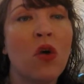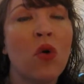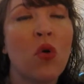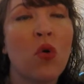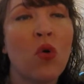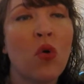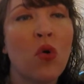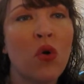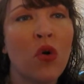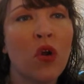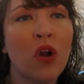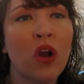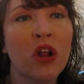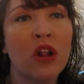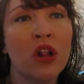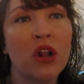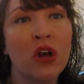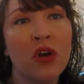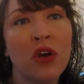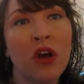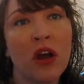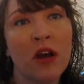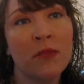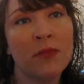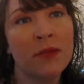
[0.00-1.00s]
or a low
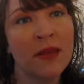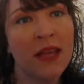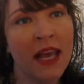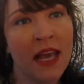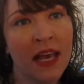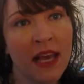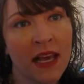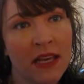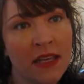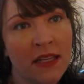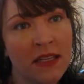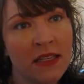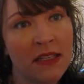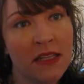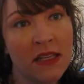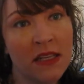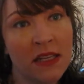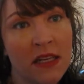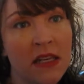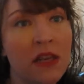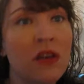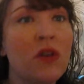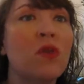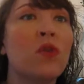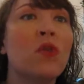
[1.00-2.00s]
carb
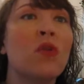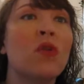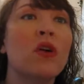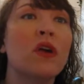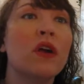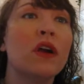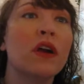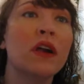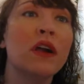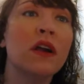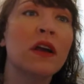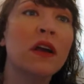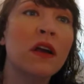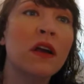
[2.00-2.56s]
candy, or